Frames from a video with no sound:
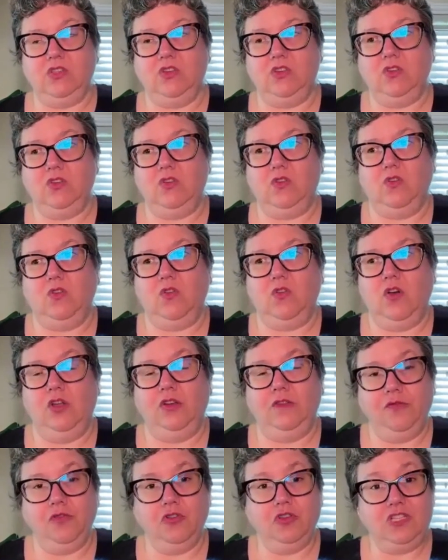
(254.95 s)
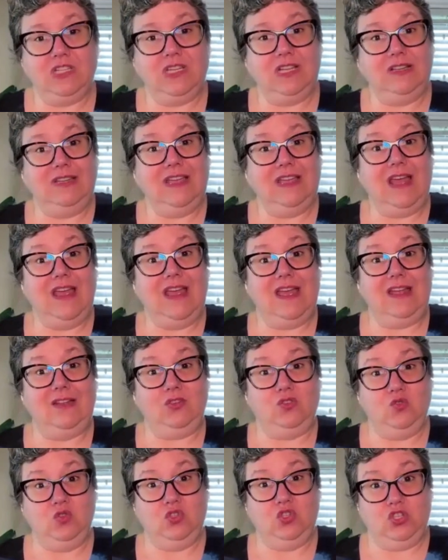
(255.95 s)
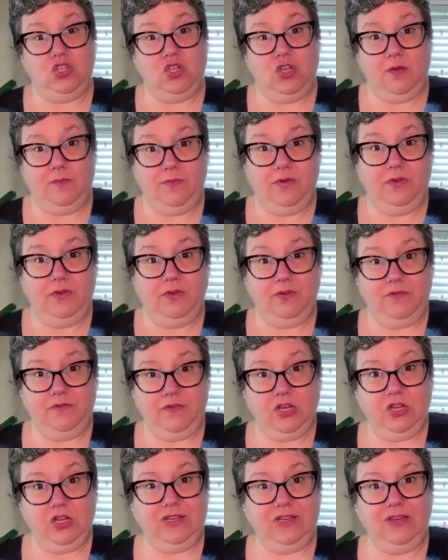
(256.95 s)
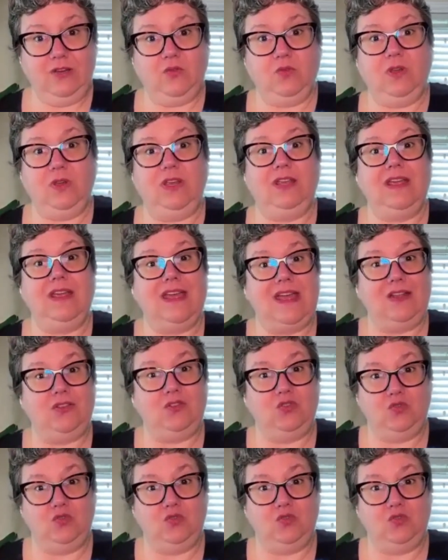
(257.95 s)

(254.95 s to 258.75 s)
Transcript: So unfortunately, I had to stop volunteering.